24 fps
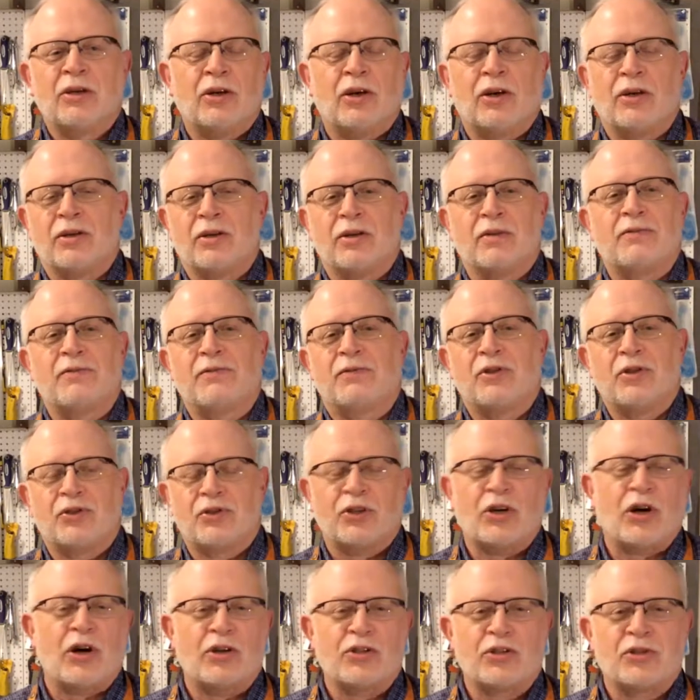on the
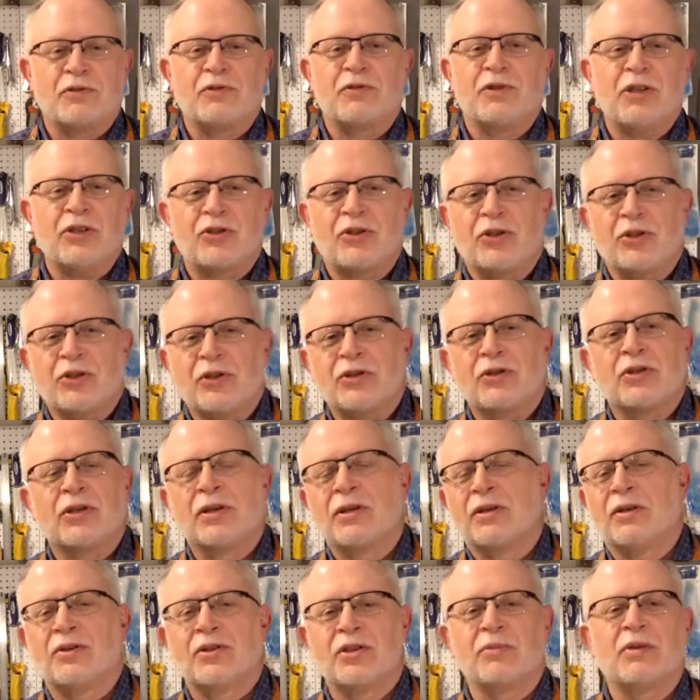saw's features,
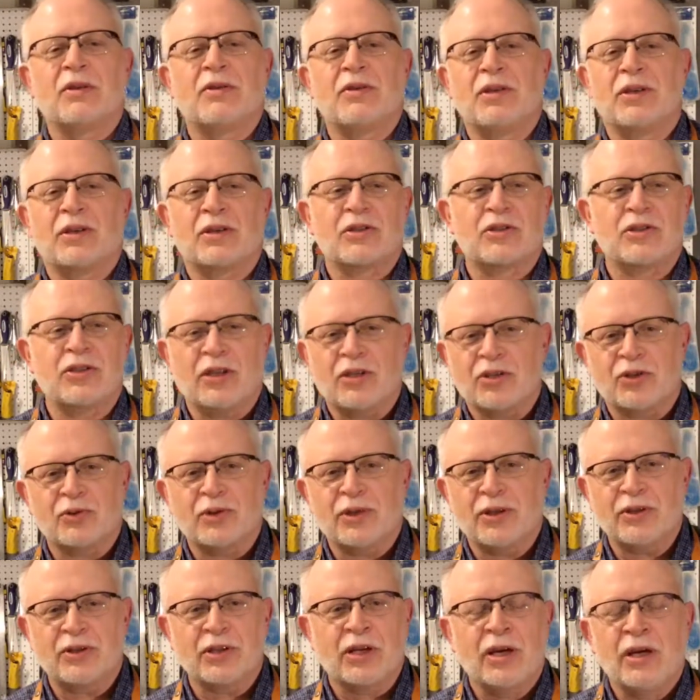some of the
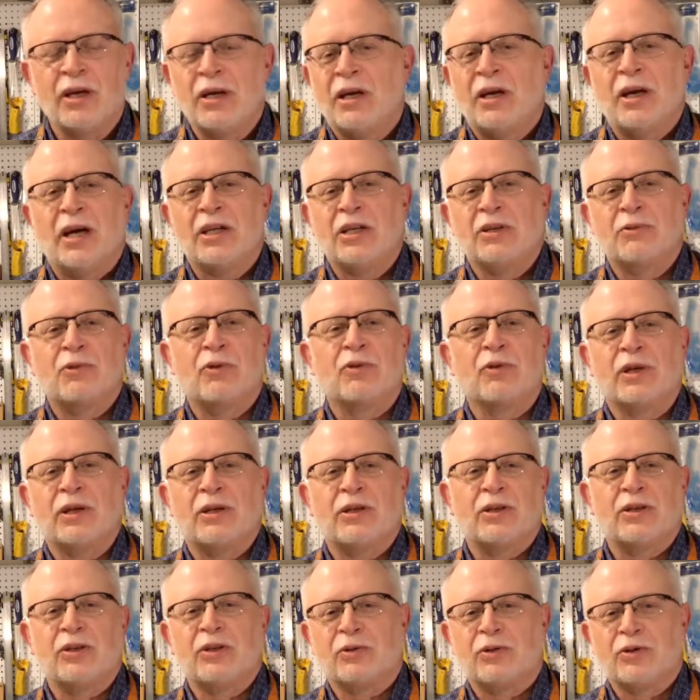accessories, and you won't get
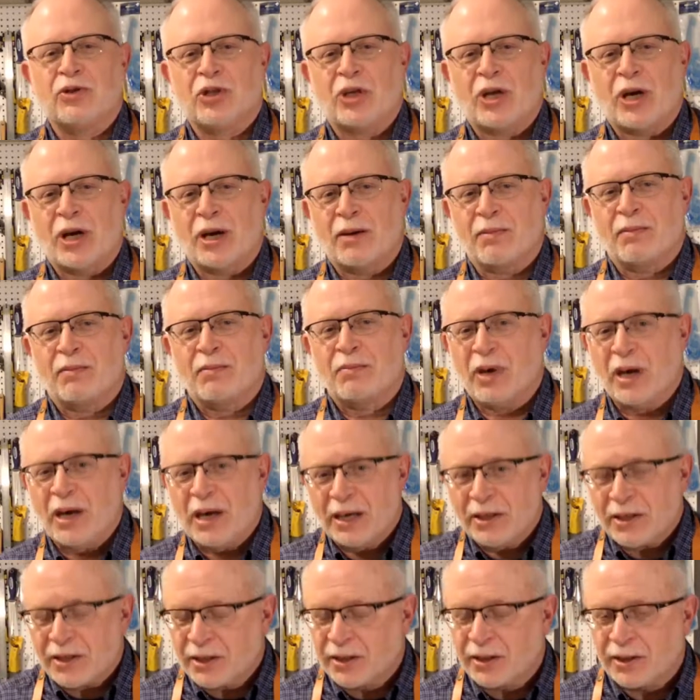into a jam.
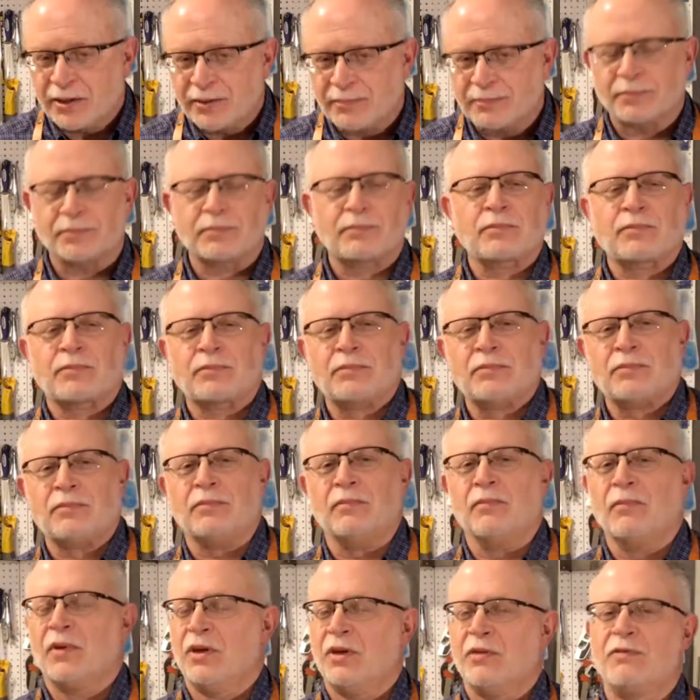But
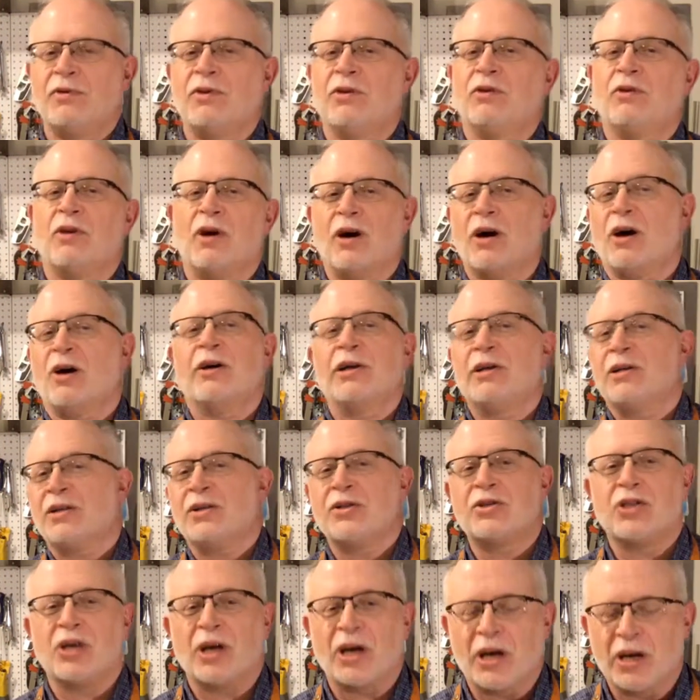if you are in a
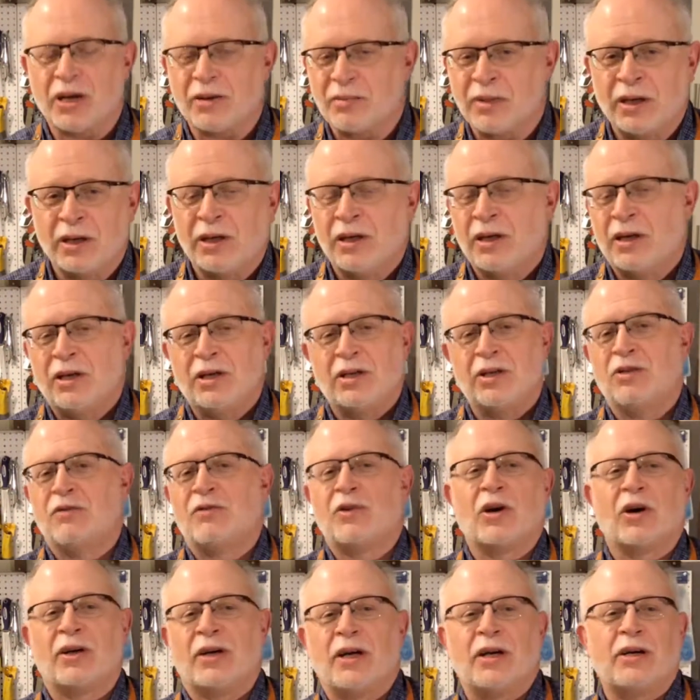jam, you've
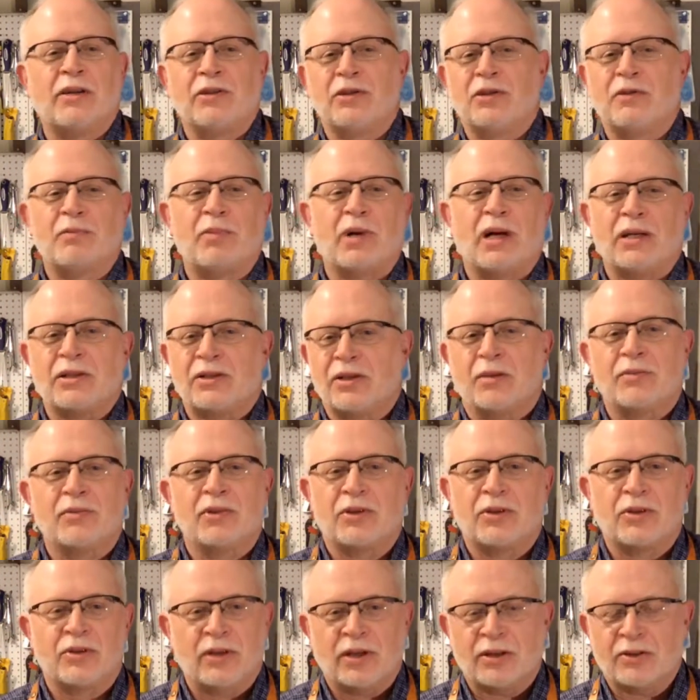gone out and you've bought
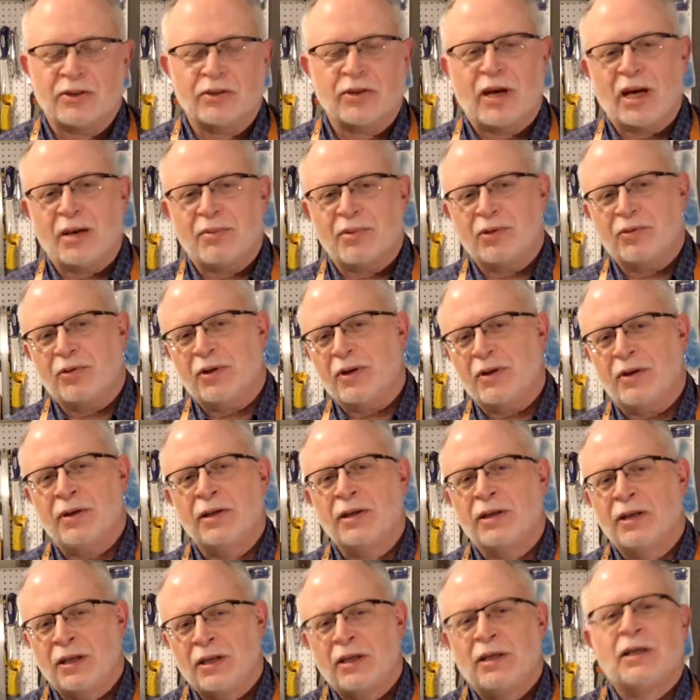something you're not too happy with,
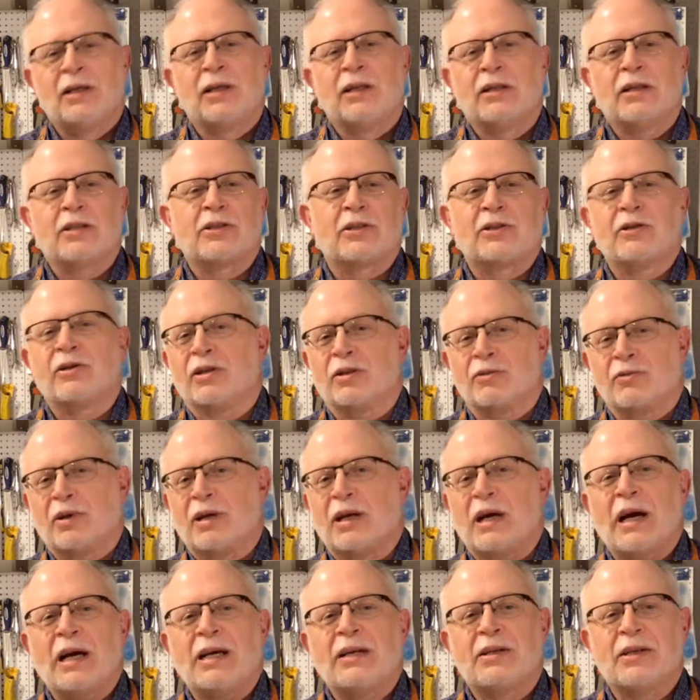let's look at what
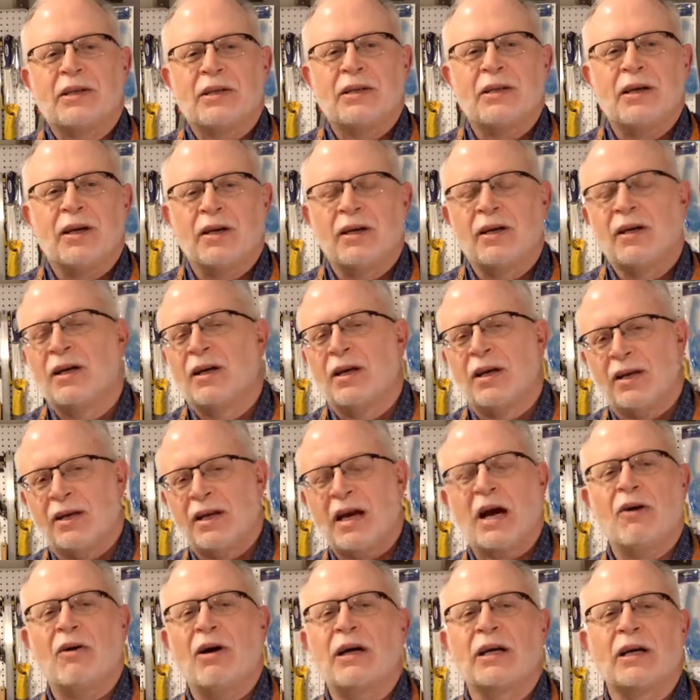I did and
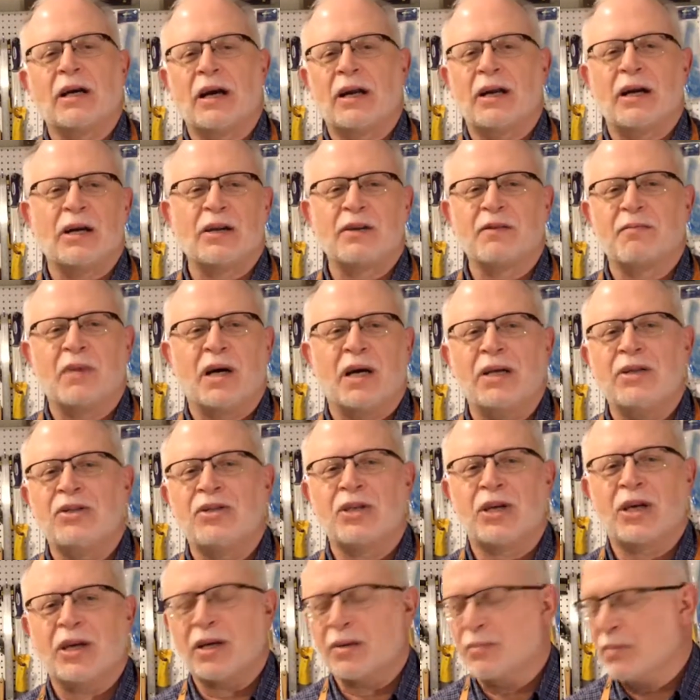how I got out of my
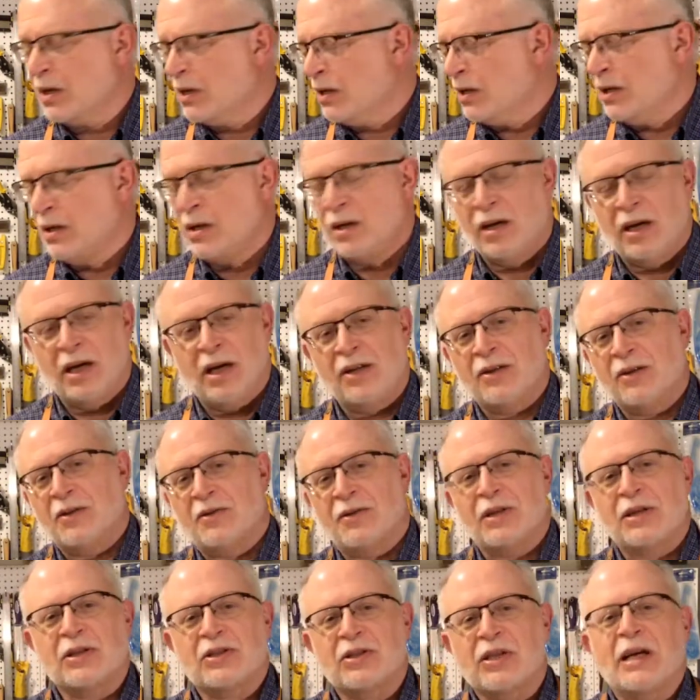jam and the
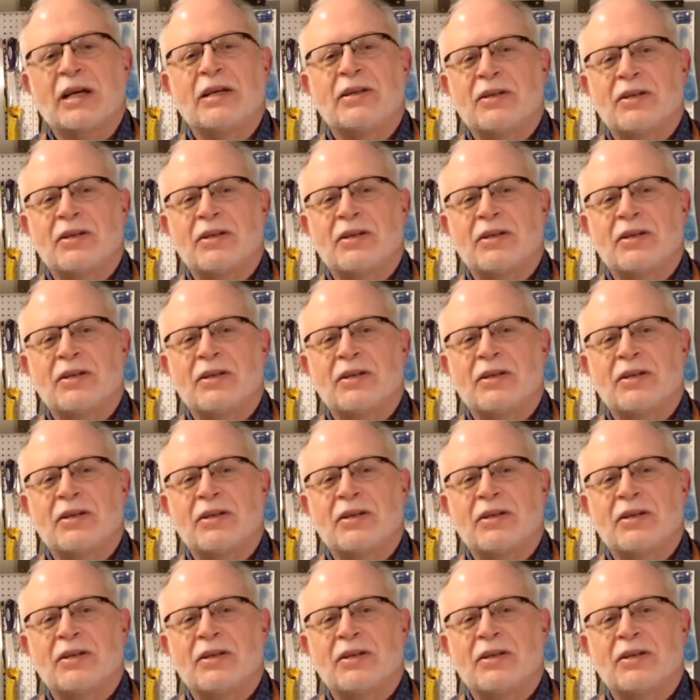things I